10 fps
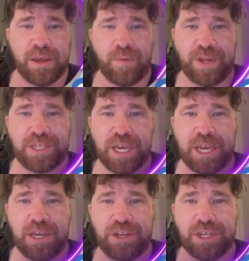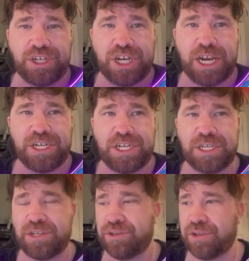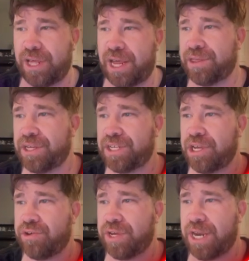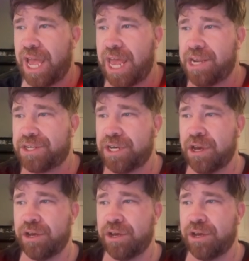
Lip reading: Once again, you can change this. There's a lot of things that you can edit.